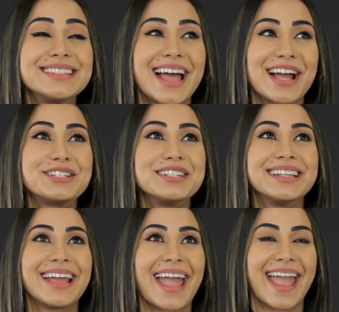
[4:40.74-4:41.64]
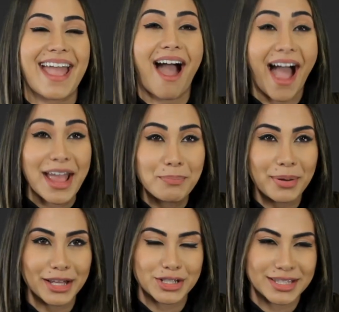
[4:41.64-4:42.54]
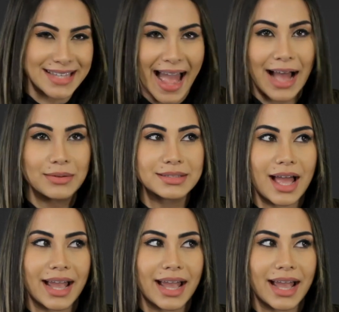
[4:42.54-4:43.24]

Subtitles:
is actually a high-pitched sound.